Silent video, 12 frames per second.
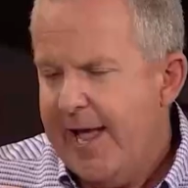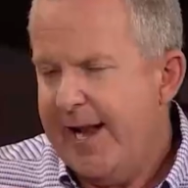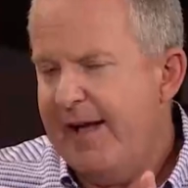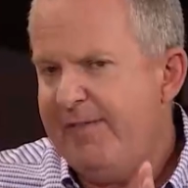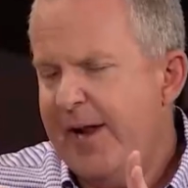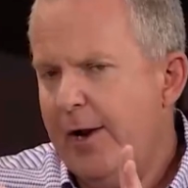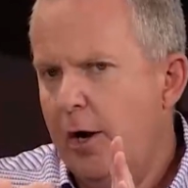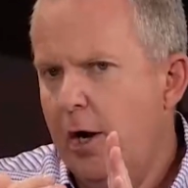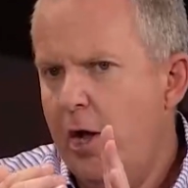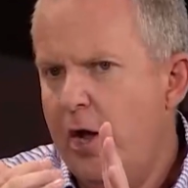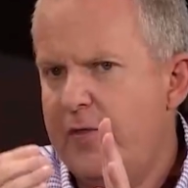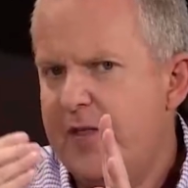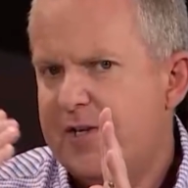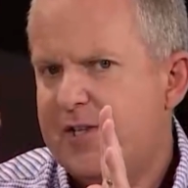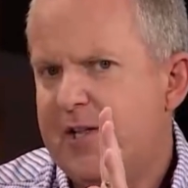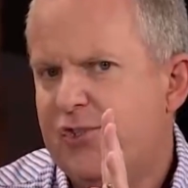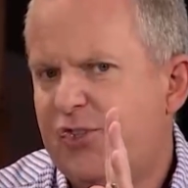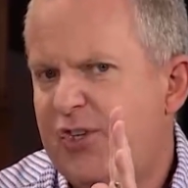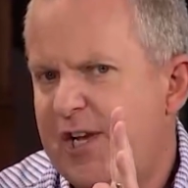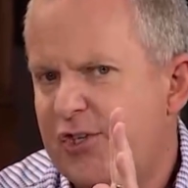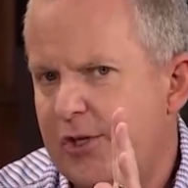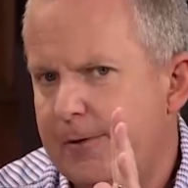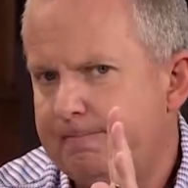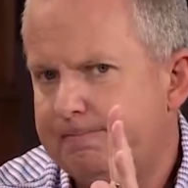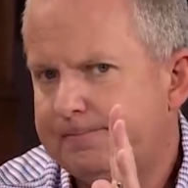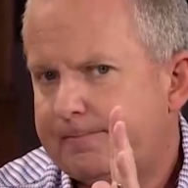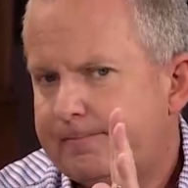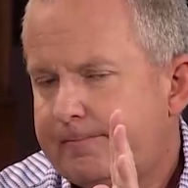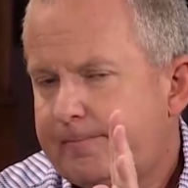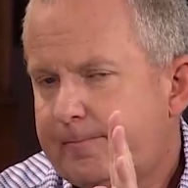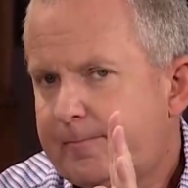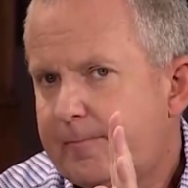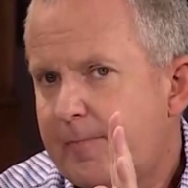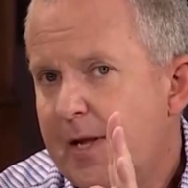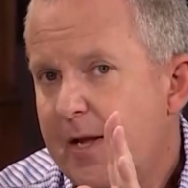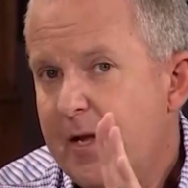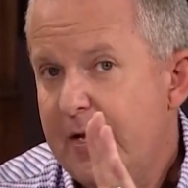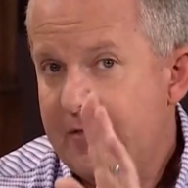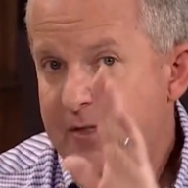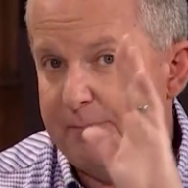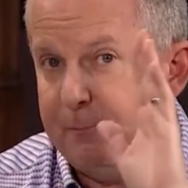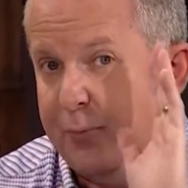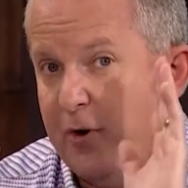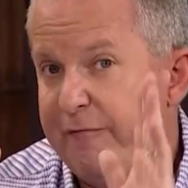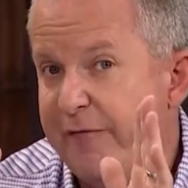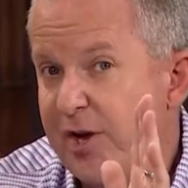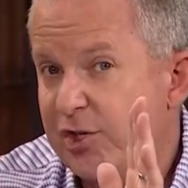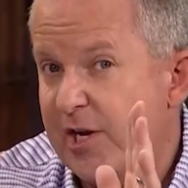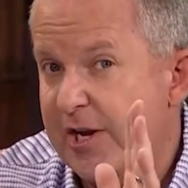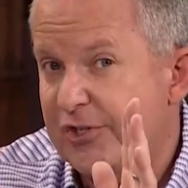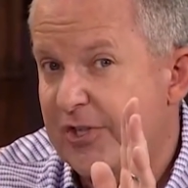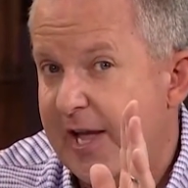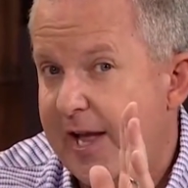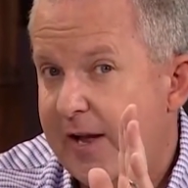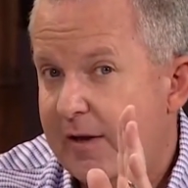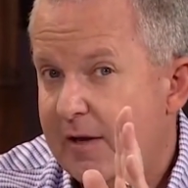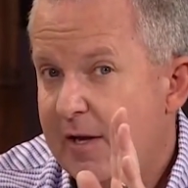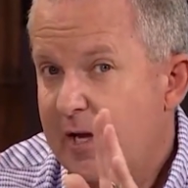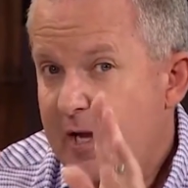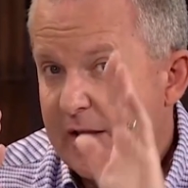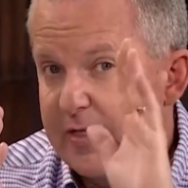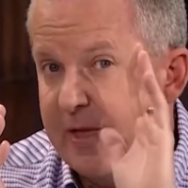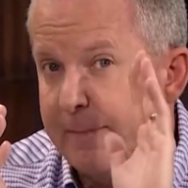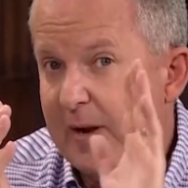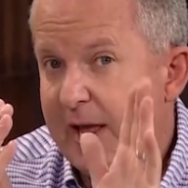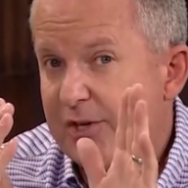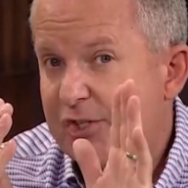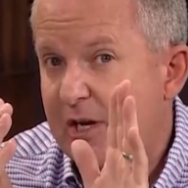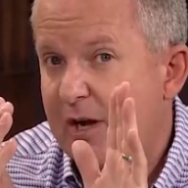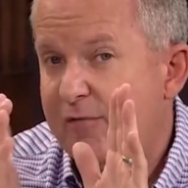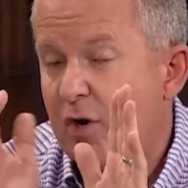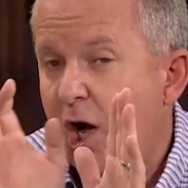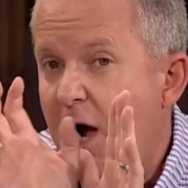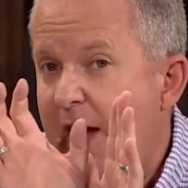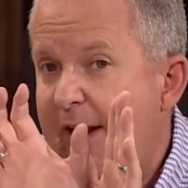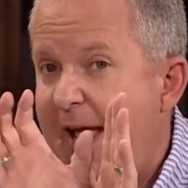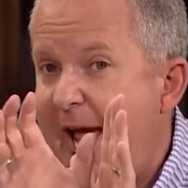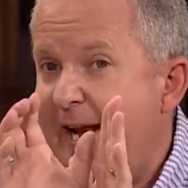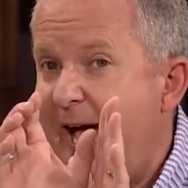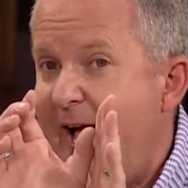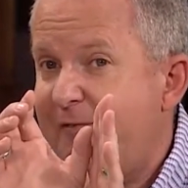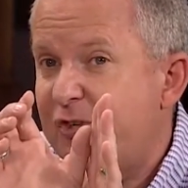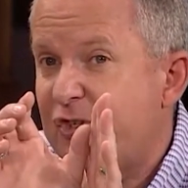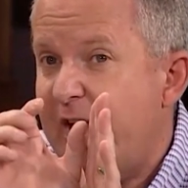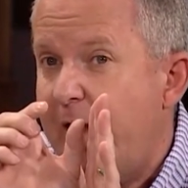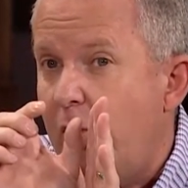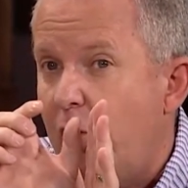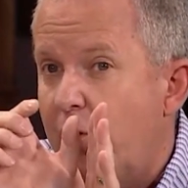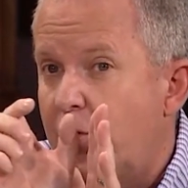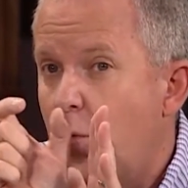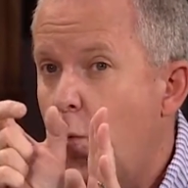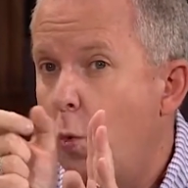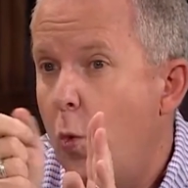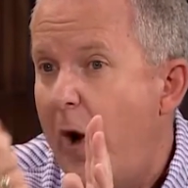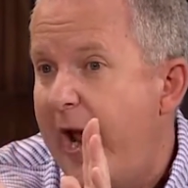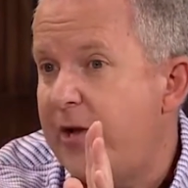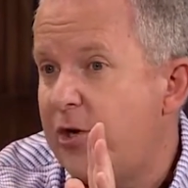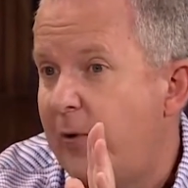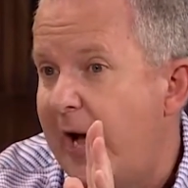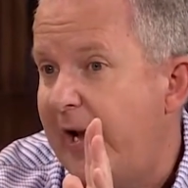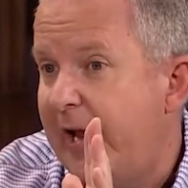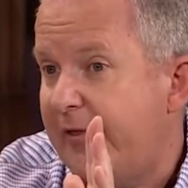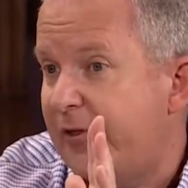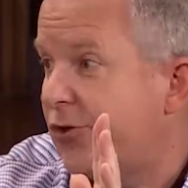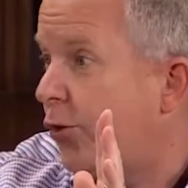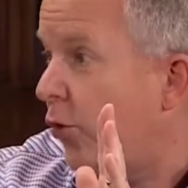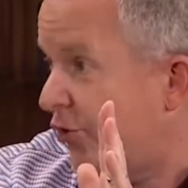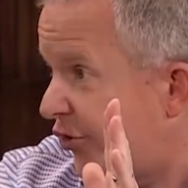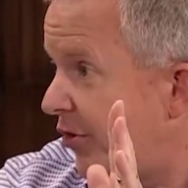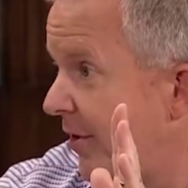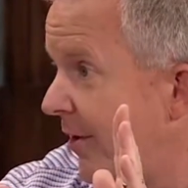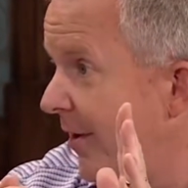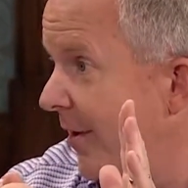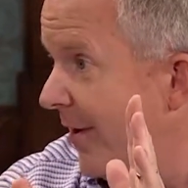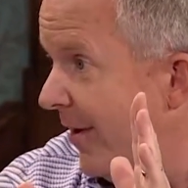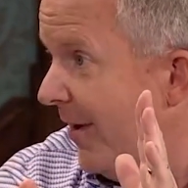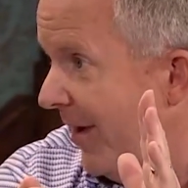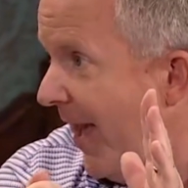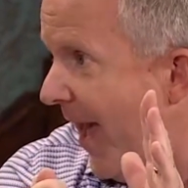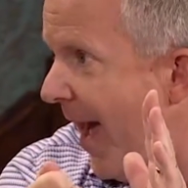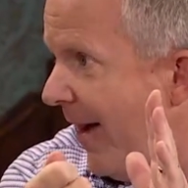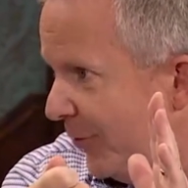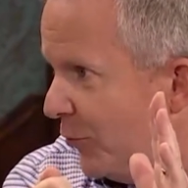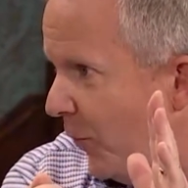And I've had to learn there's that season. The provision is there, the blessing of God, and I have to say, Lord, when do I let this horse out?